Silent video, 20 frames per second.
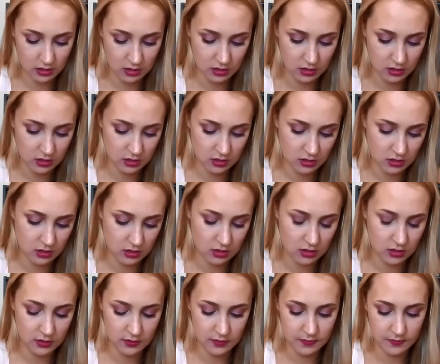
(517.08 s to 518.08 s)

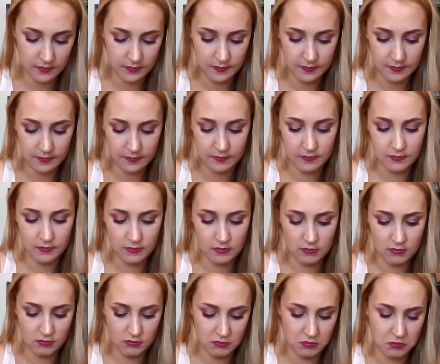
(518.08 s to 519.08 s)

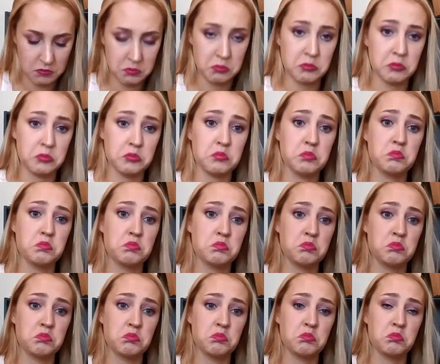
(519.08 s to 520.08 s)
(silence)